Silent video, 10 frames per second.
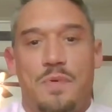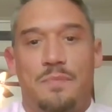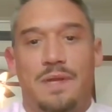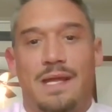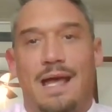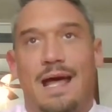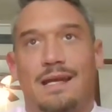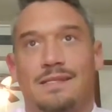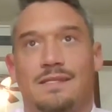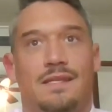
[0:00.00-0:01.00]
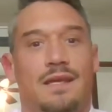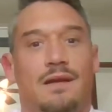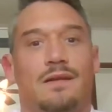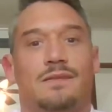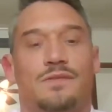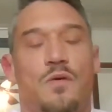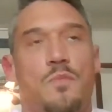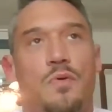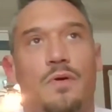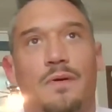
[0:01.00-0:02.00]
and being honest in there is so
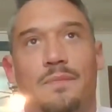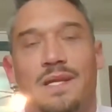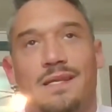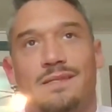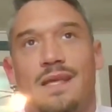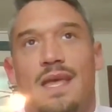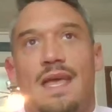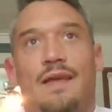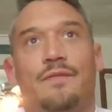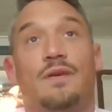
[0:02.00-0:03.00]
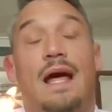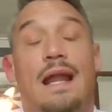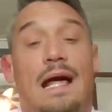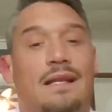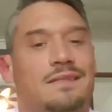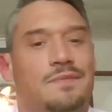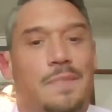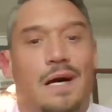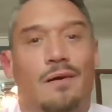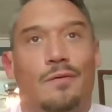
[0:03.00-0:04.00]
important, because if you're not honest
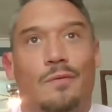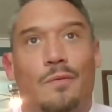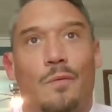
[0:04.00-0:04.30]
about